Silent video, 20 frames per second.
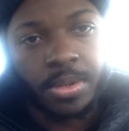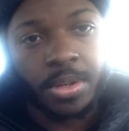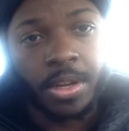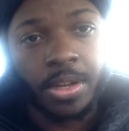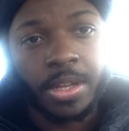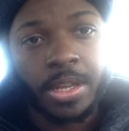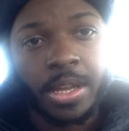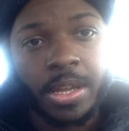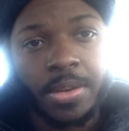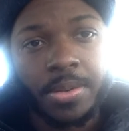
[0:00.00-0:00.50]

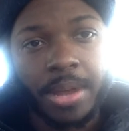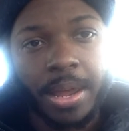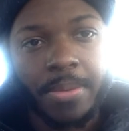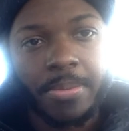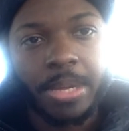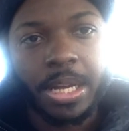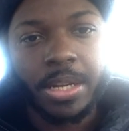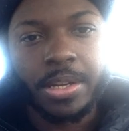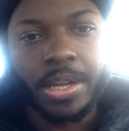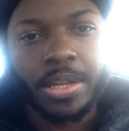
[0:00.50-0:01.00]
again, like,
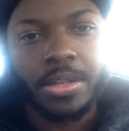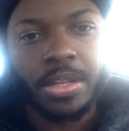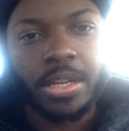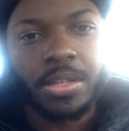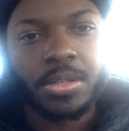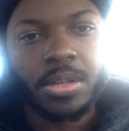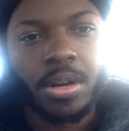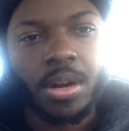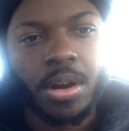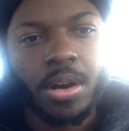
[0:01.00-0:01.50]
man,
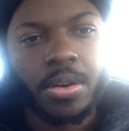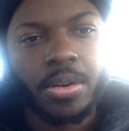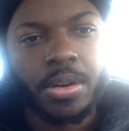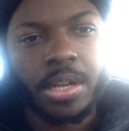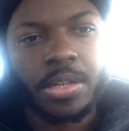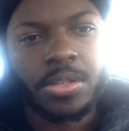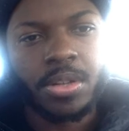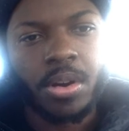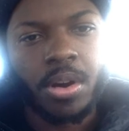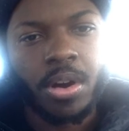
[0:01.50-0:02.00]
that's
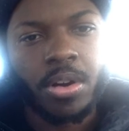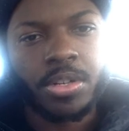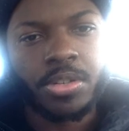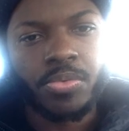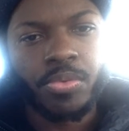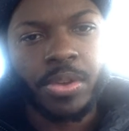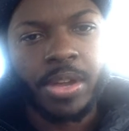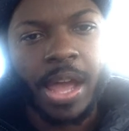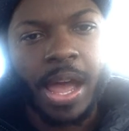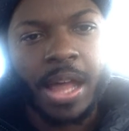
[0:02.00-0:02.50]
the
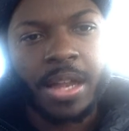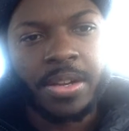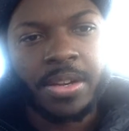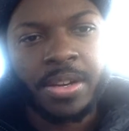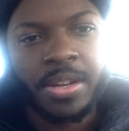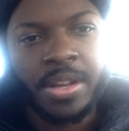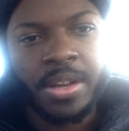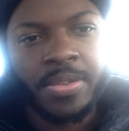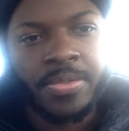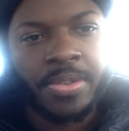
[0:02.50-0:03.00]
harsh
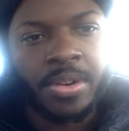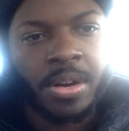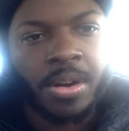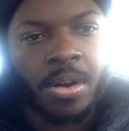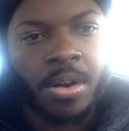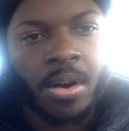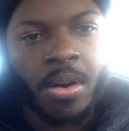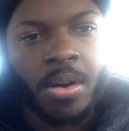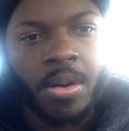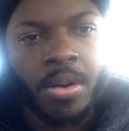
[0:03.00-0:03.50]
reality of it
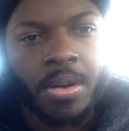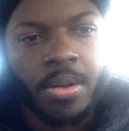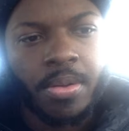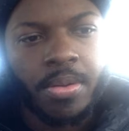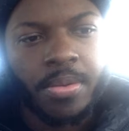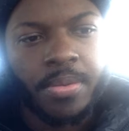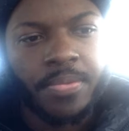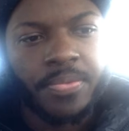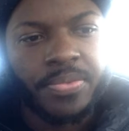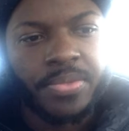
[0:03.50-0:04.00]
all.
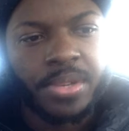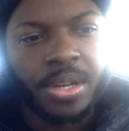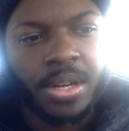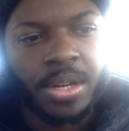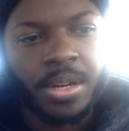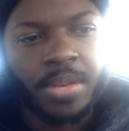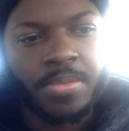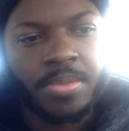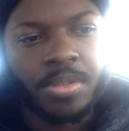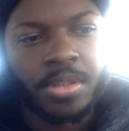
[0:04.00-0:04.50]

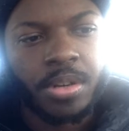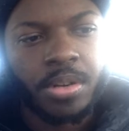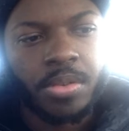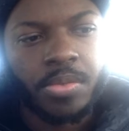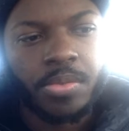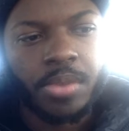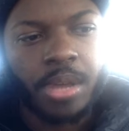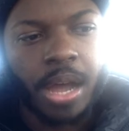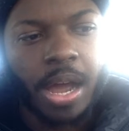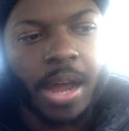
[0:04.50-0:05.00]

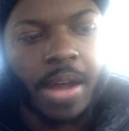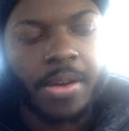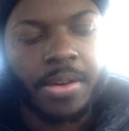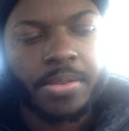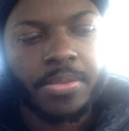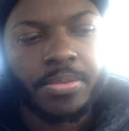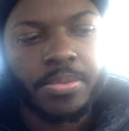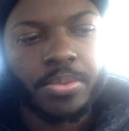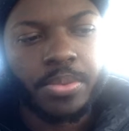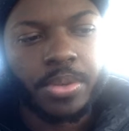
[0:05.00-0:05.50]
So I
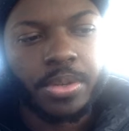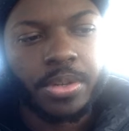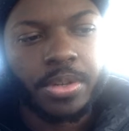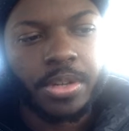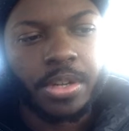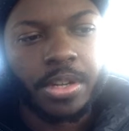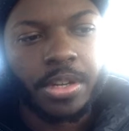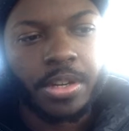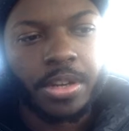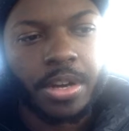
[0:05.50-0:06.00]
would,
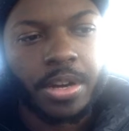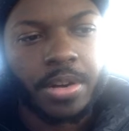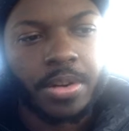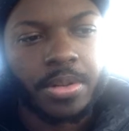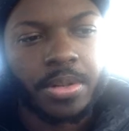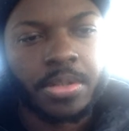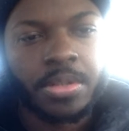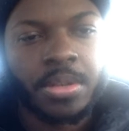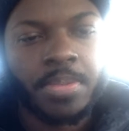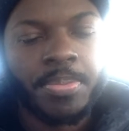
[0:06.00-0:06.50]

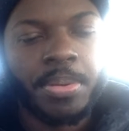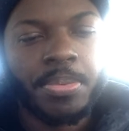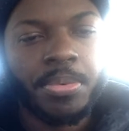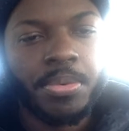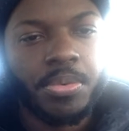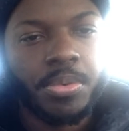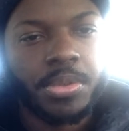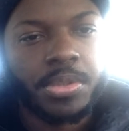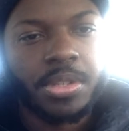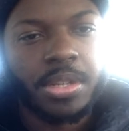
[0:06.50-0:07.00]
and some
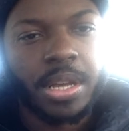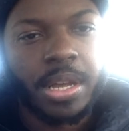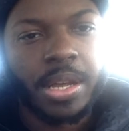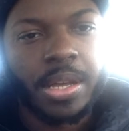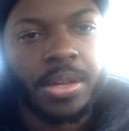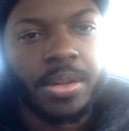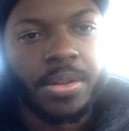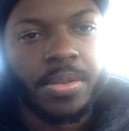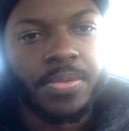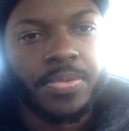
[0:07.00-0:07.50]
people would
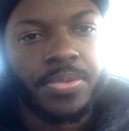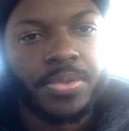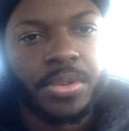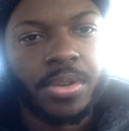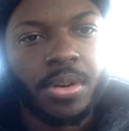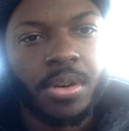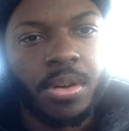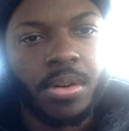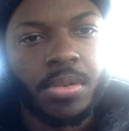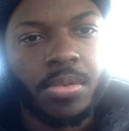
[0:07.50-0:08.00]
say,
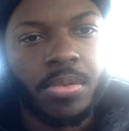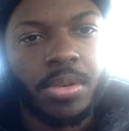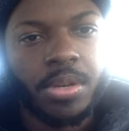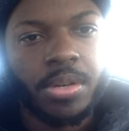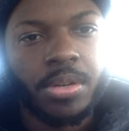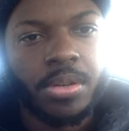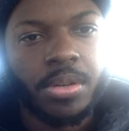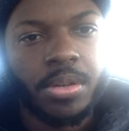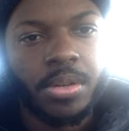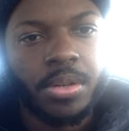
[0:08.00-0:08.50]
oh
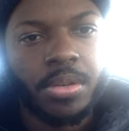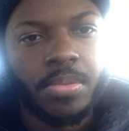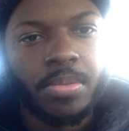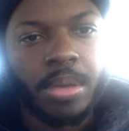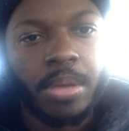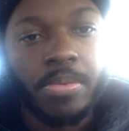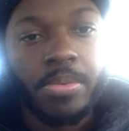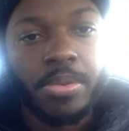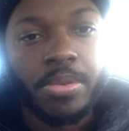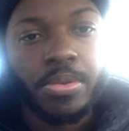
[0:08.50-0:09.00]
well,
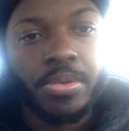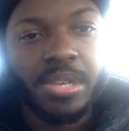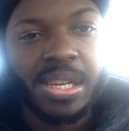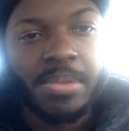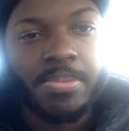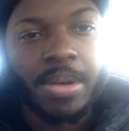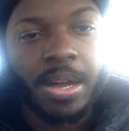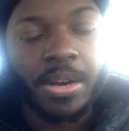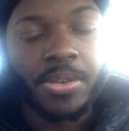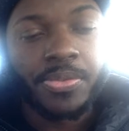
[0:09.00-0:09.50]
maybe you
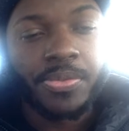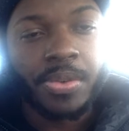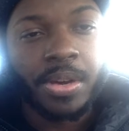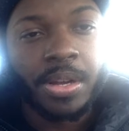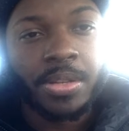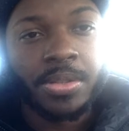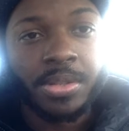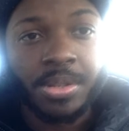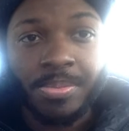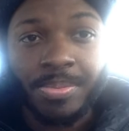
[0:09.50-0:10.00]
need better
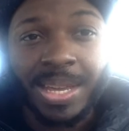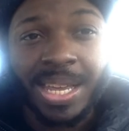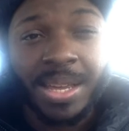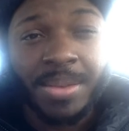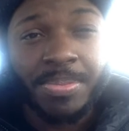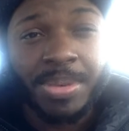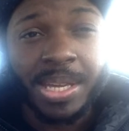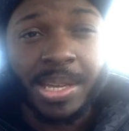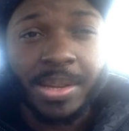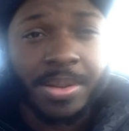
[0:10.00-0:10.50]
friends, and
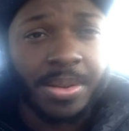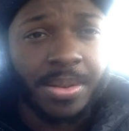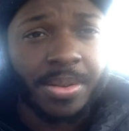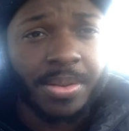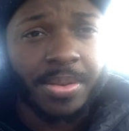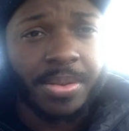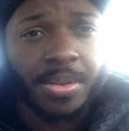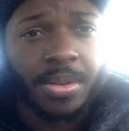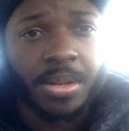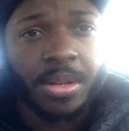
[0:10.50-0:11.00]
maybe,
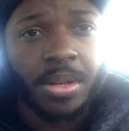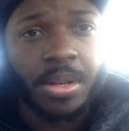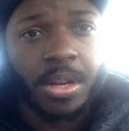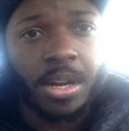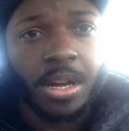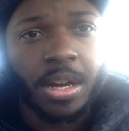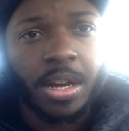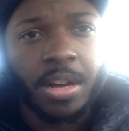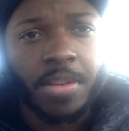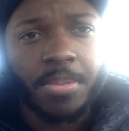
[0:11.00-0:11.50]

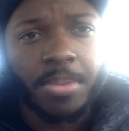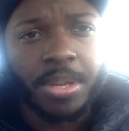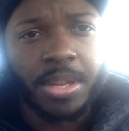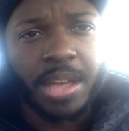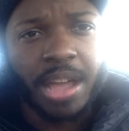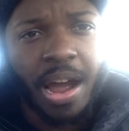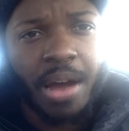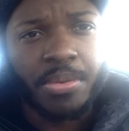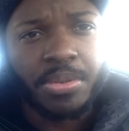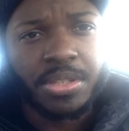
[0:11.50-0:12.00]
but
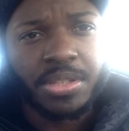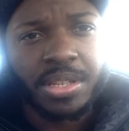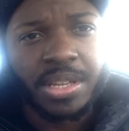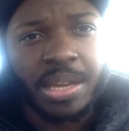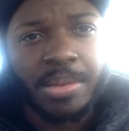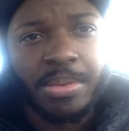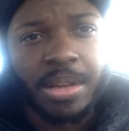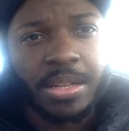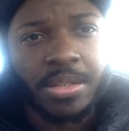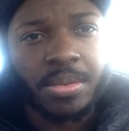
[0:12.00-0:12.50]
yeah, I would just
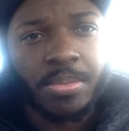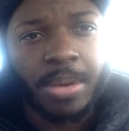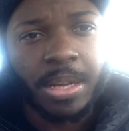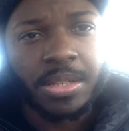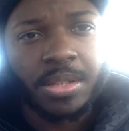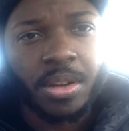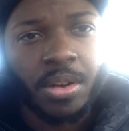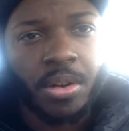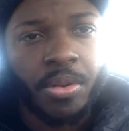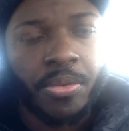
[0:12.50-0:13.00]
keep that to
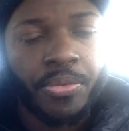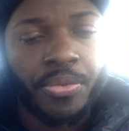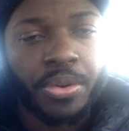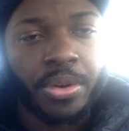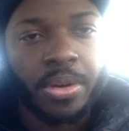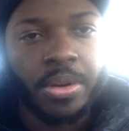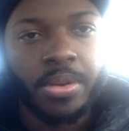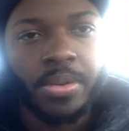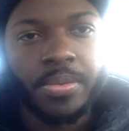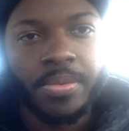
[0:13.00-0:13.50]
myself.
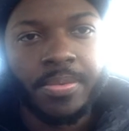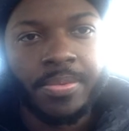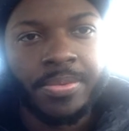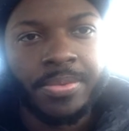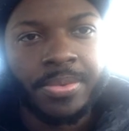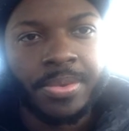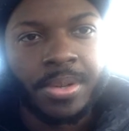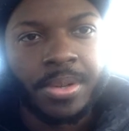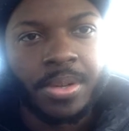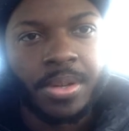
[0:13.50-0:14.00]
And
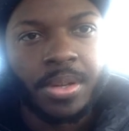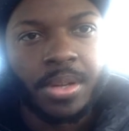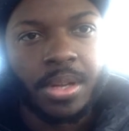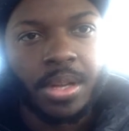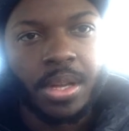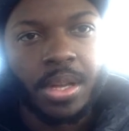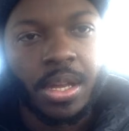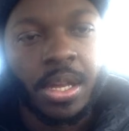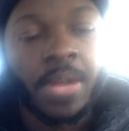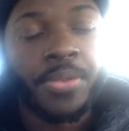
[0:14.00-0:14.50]

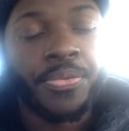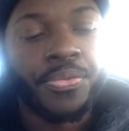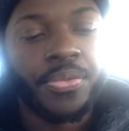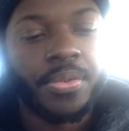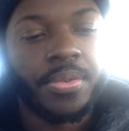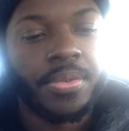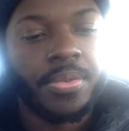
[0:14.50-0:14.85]
if